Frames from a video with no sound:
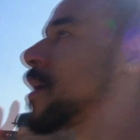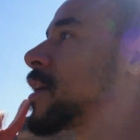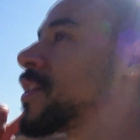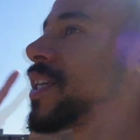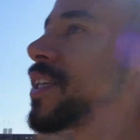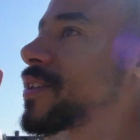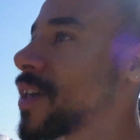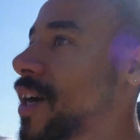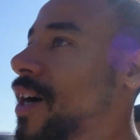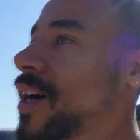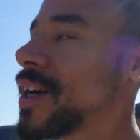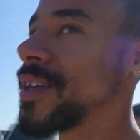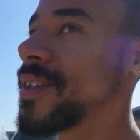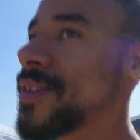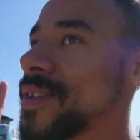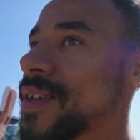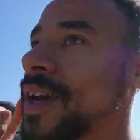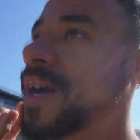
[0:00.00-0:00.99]
These
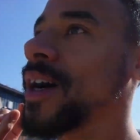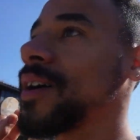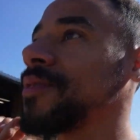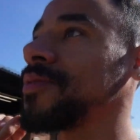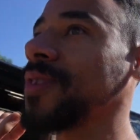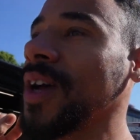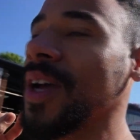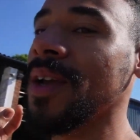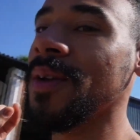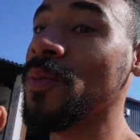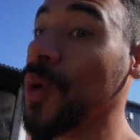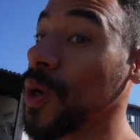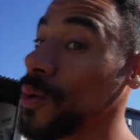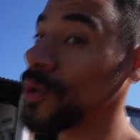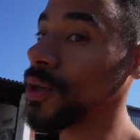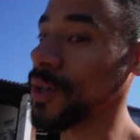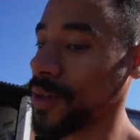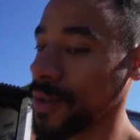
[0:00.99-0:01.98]
guys have a
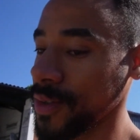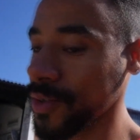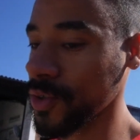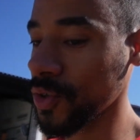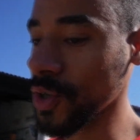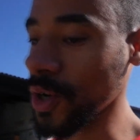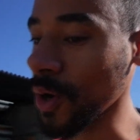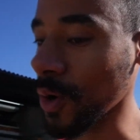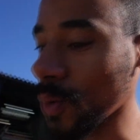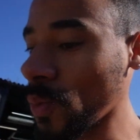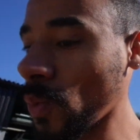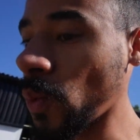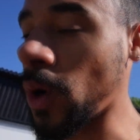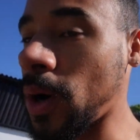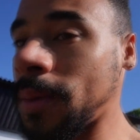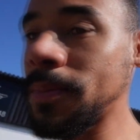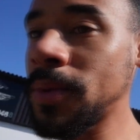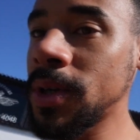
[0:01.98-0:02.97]
welder, so
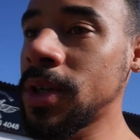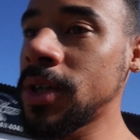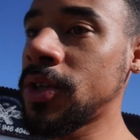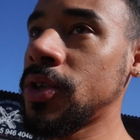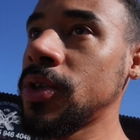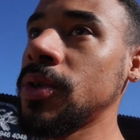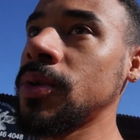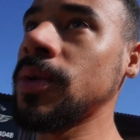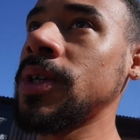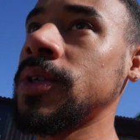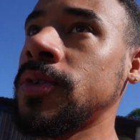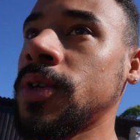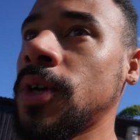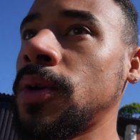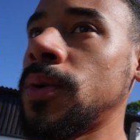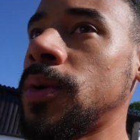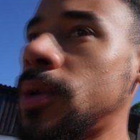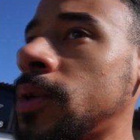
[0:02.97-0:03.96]
what I'm going to do is
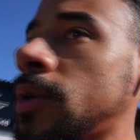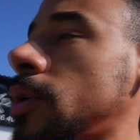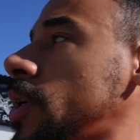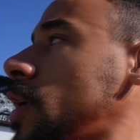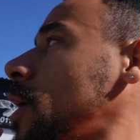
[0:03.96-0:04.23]
go and